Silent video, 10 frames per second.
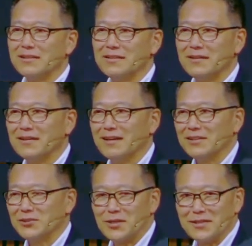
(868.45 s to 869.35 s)
and then I
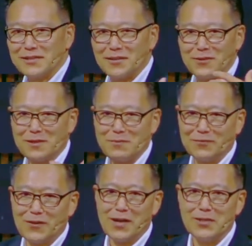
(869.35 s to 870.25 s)
started giving him
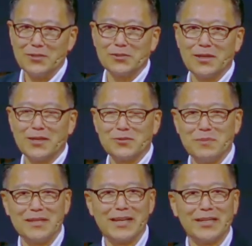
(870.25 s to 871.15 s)
advice, as
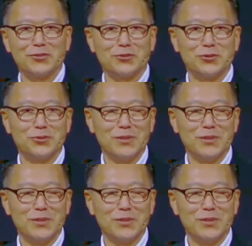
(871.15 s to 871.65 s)
men like to do.